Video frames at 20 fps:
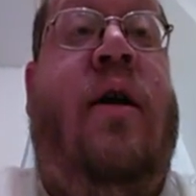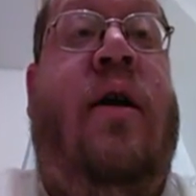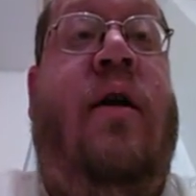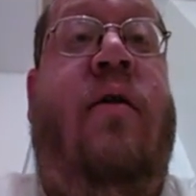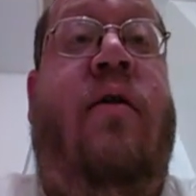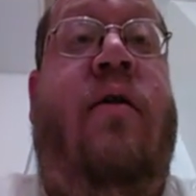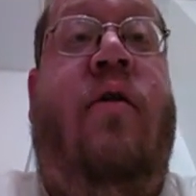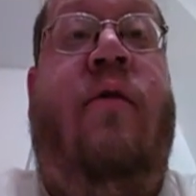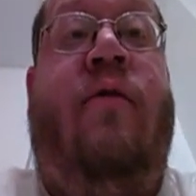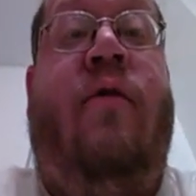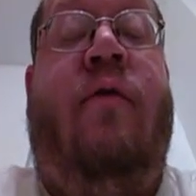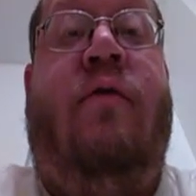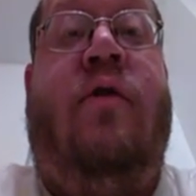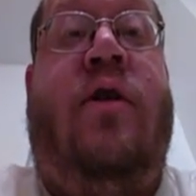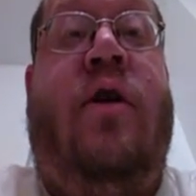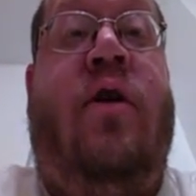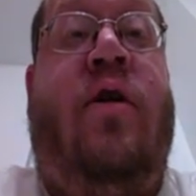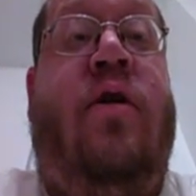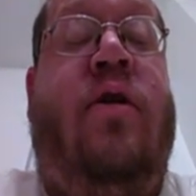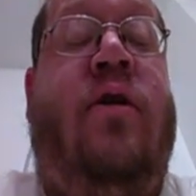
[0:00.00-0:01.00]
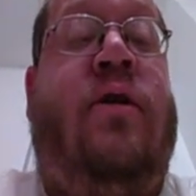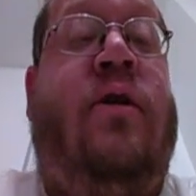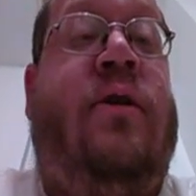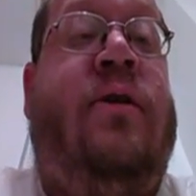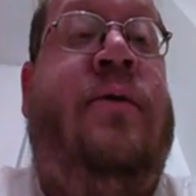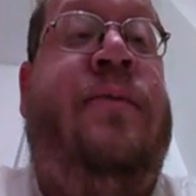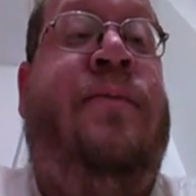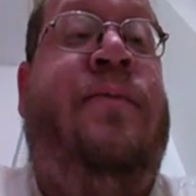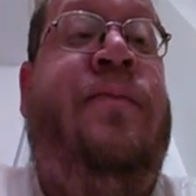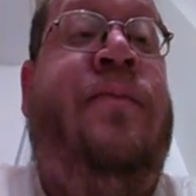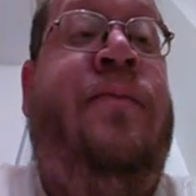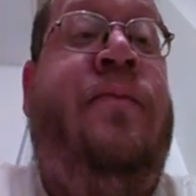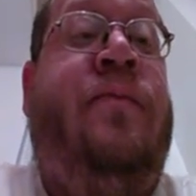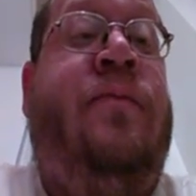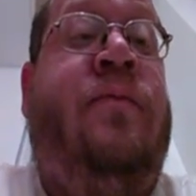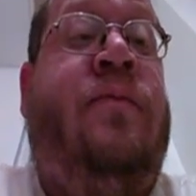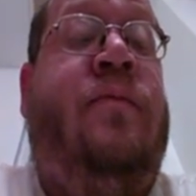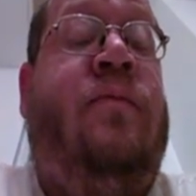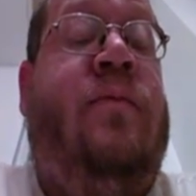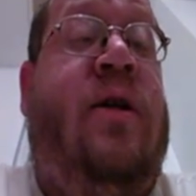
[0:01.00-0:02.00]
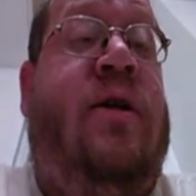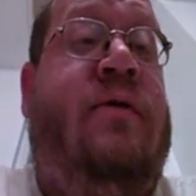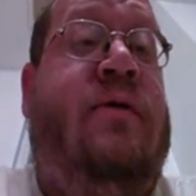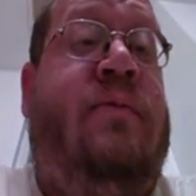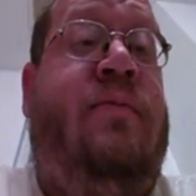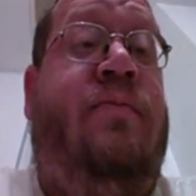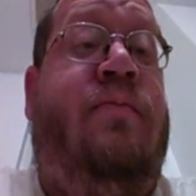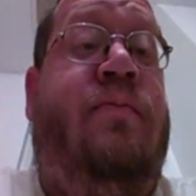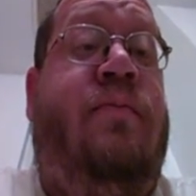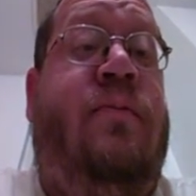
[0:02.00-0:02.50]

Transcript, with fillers: I don't know if it was hers, but it was.